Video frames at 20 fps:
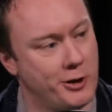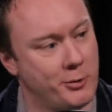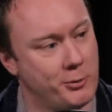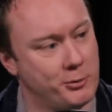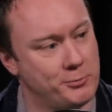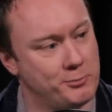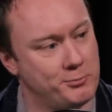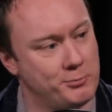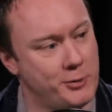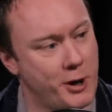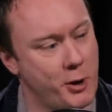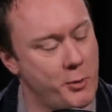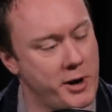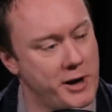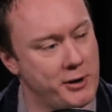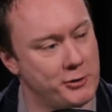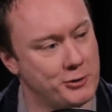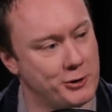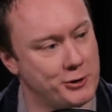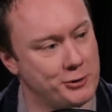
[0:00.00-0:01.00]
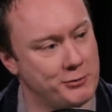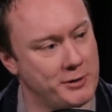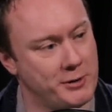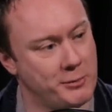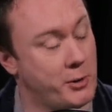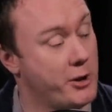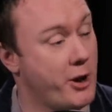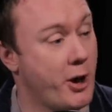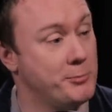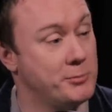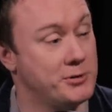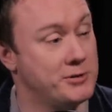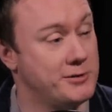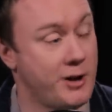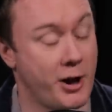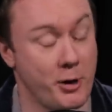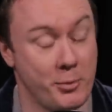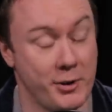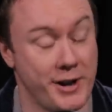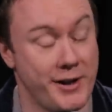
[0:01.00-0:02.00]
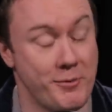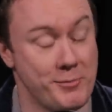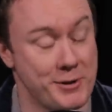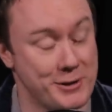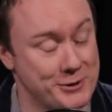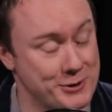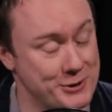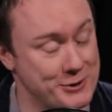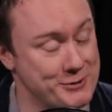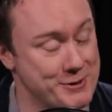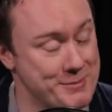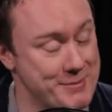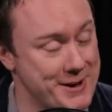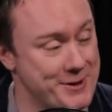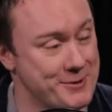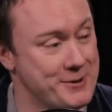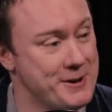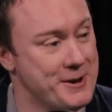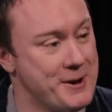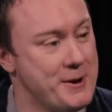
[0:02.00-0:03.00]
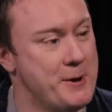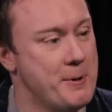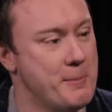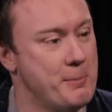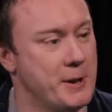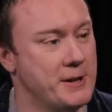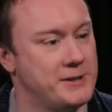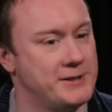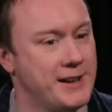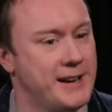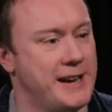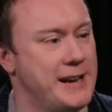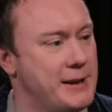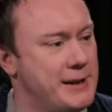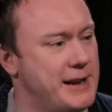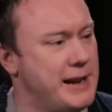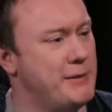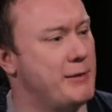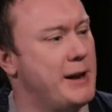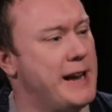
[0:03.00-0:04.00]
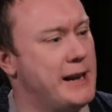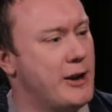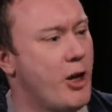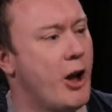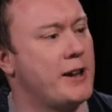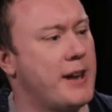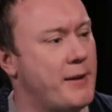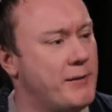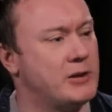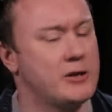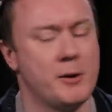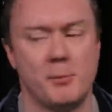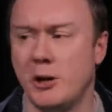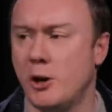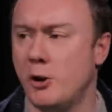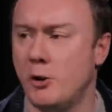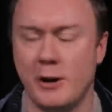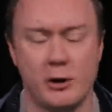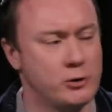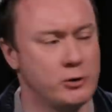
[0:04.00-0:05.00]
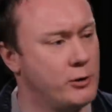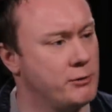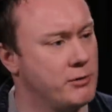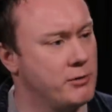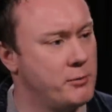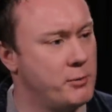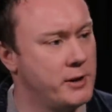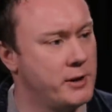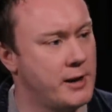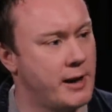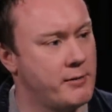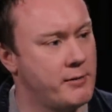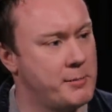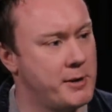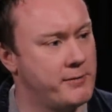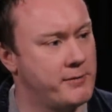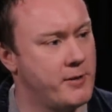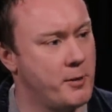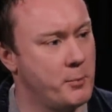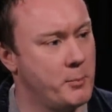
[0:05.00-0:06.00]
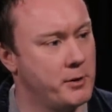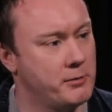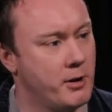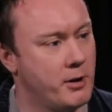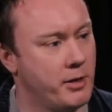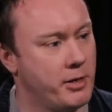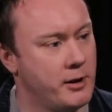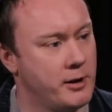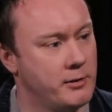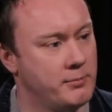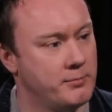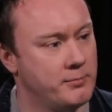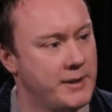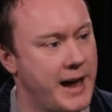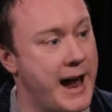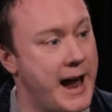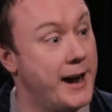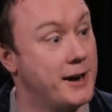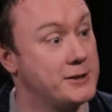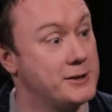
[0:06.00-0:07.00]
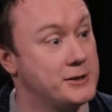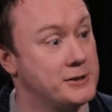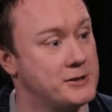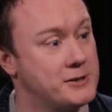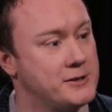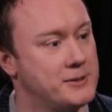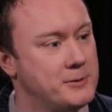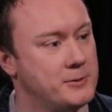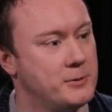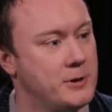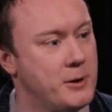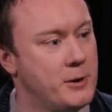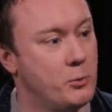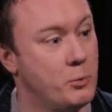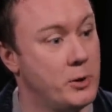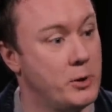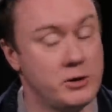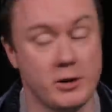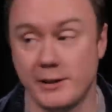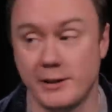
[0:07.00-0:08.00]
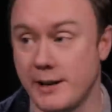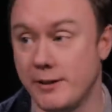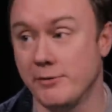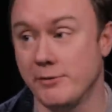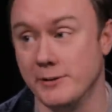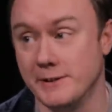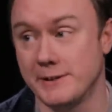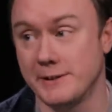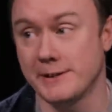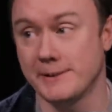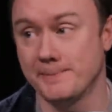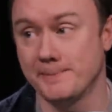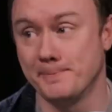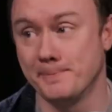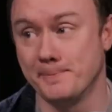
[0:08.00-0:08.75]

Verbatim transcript: I was nowhere near as good as Rik. Well, I'm, I will never be as good as Rik Mayall. Oh, I mean, but, uh, he, he, he, liked having somebody who he could sort of riff with and have a bit of fun with rather than sure. actors. Yeah, yeah, which absolutely. are different.